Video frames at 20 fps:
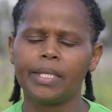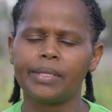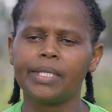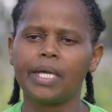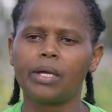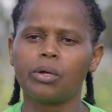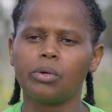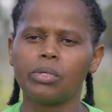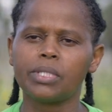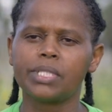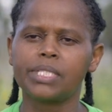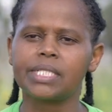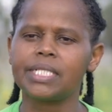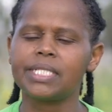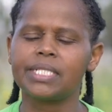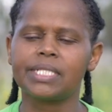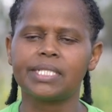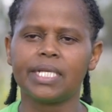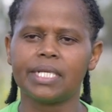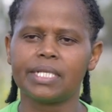the cost
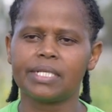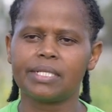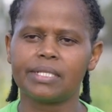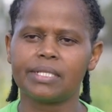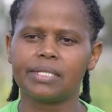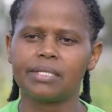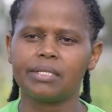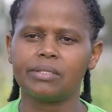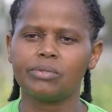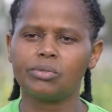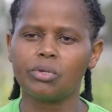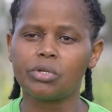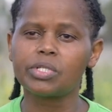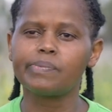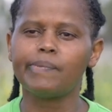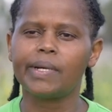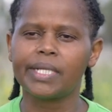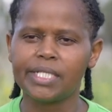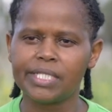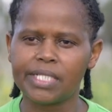is just
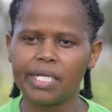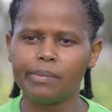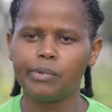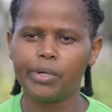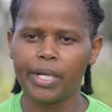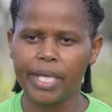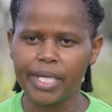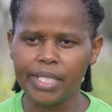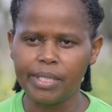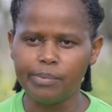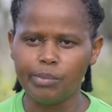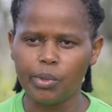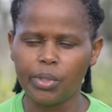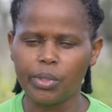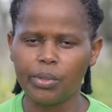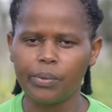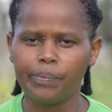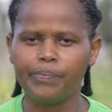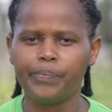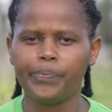not manageable
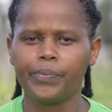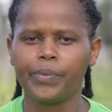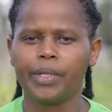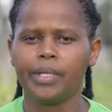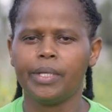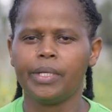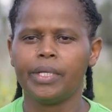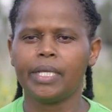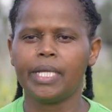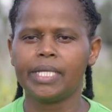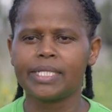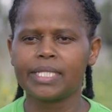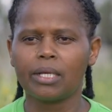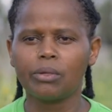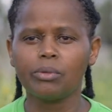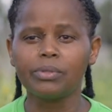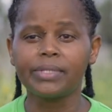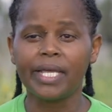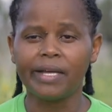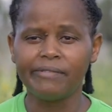anymore, let
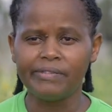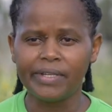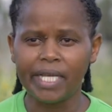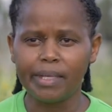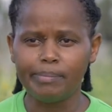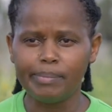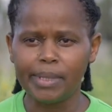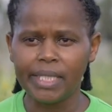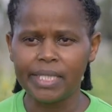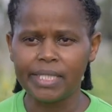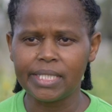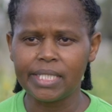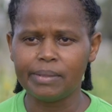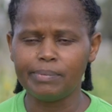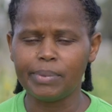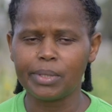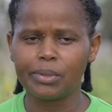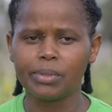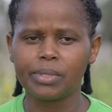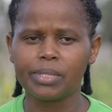alone the availability,
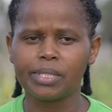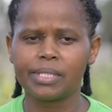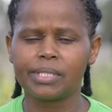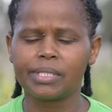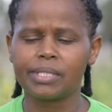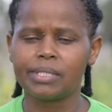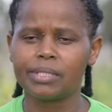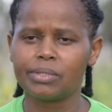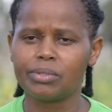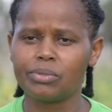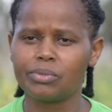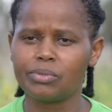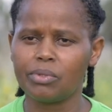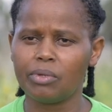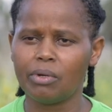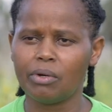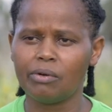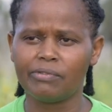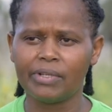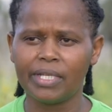because
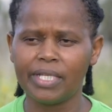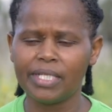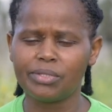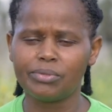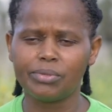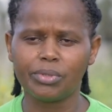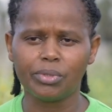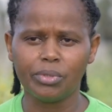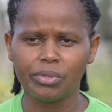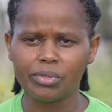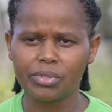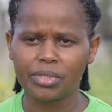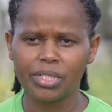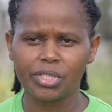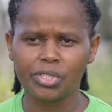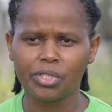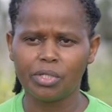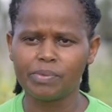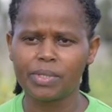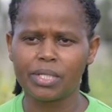of late you go to the
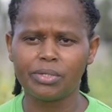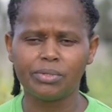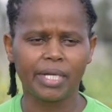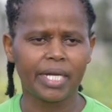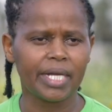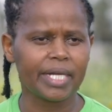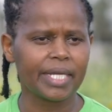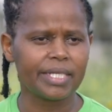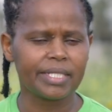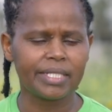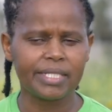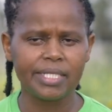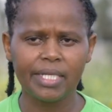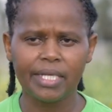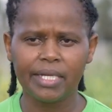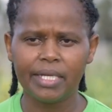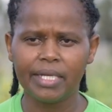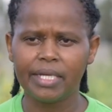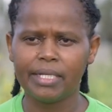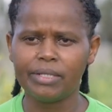shops and you can't get
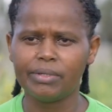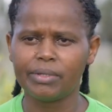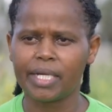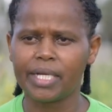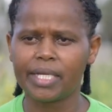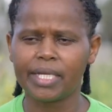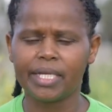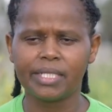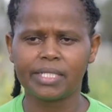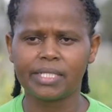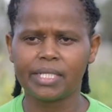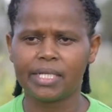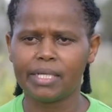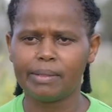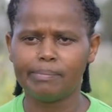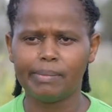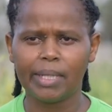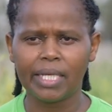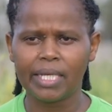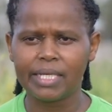CAN, you can't get
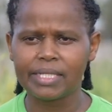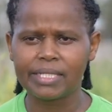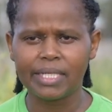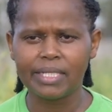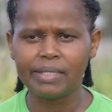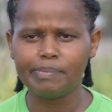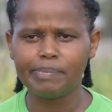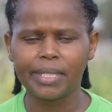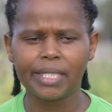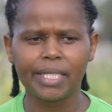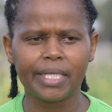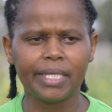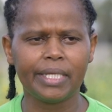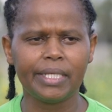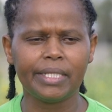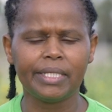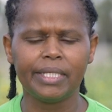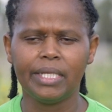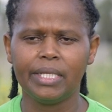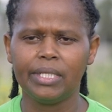balanced
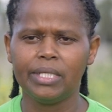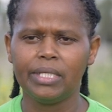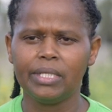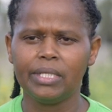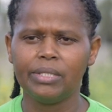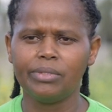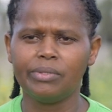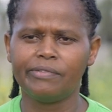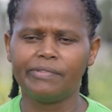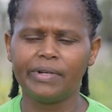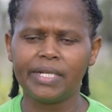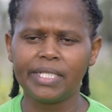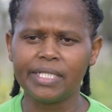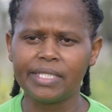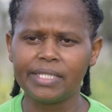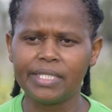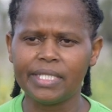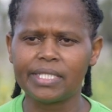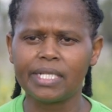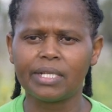NPK, you're
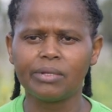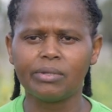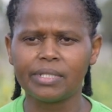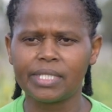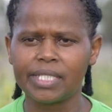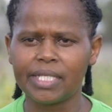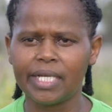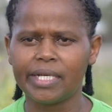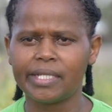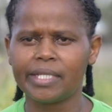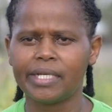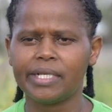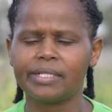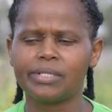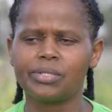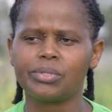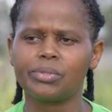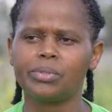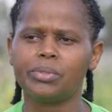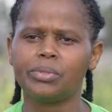finding this and not the other.
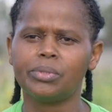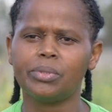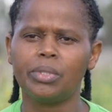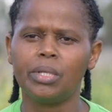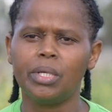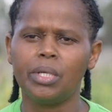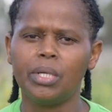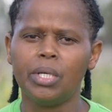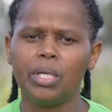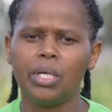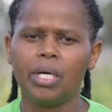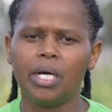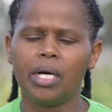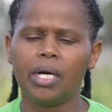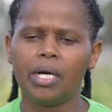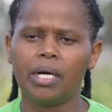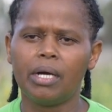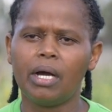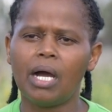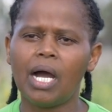So
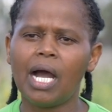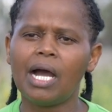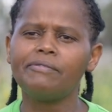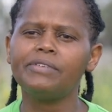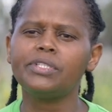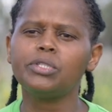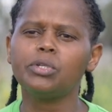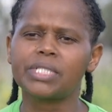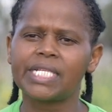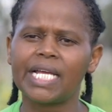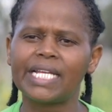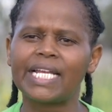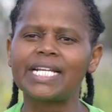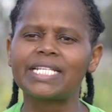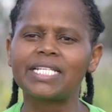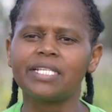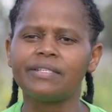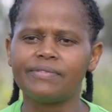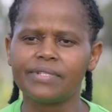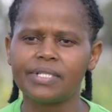having
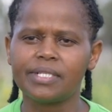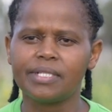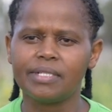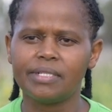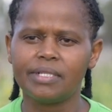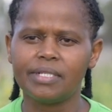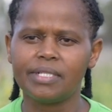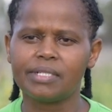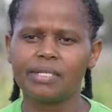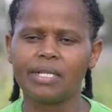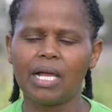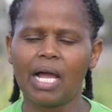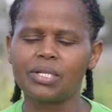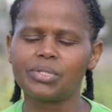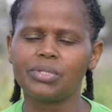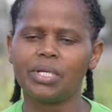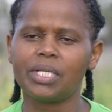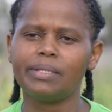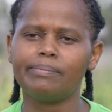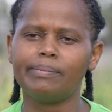alternatives is
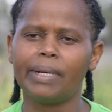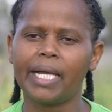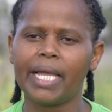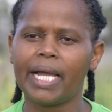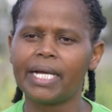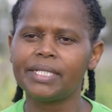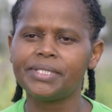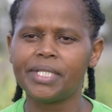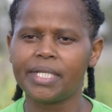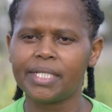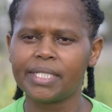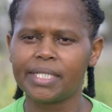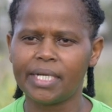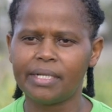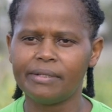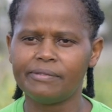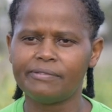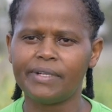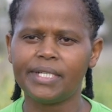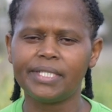actually my
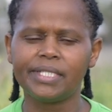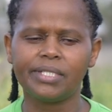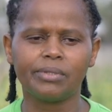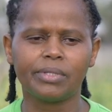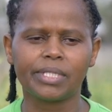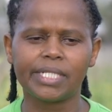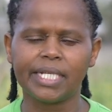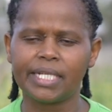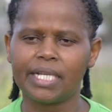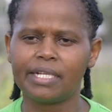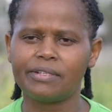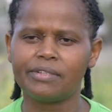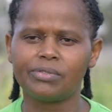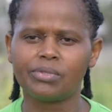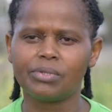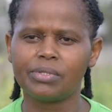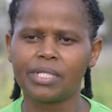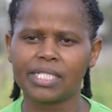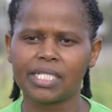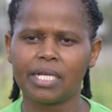agenda, finding alternatives
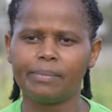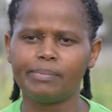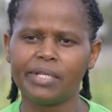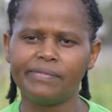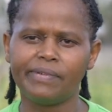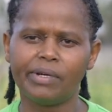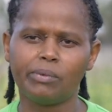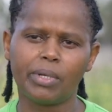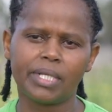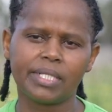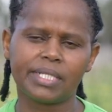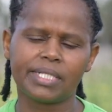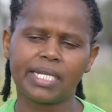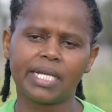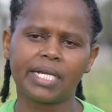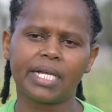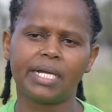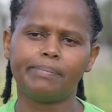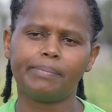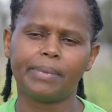so that I'm never
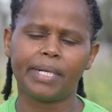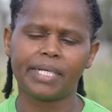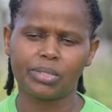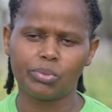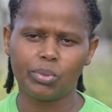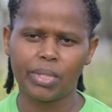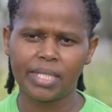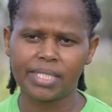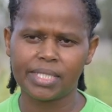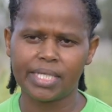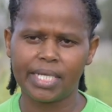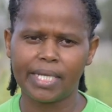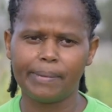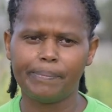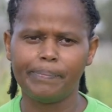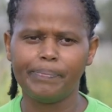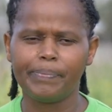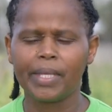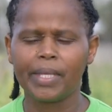stuck up at one time.